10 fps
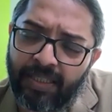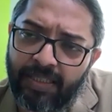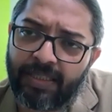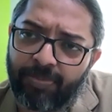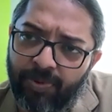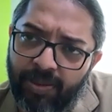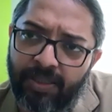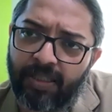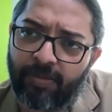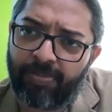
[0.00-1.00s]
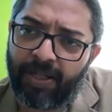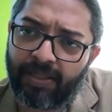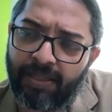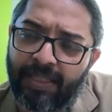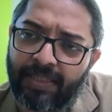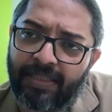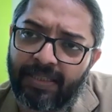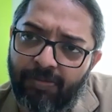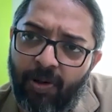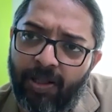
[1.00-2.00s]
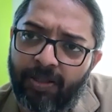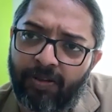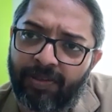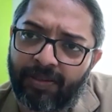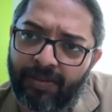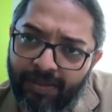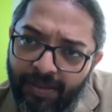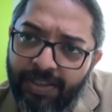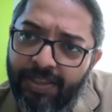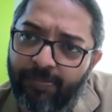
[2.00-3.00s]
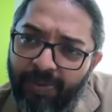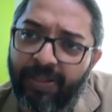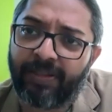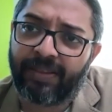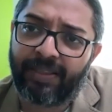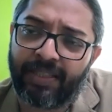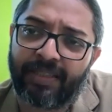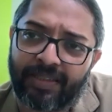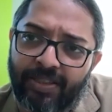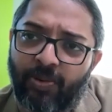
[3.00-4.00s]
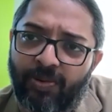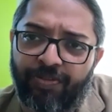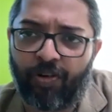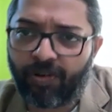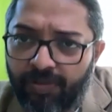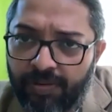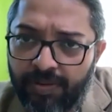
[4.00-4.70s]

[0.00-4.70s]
is a political party that's devoid of the religious bigotry that it's known for.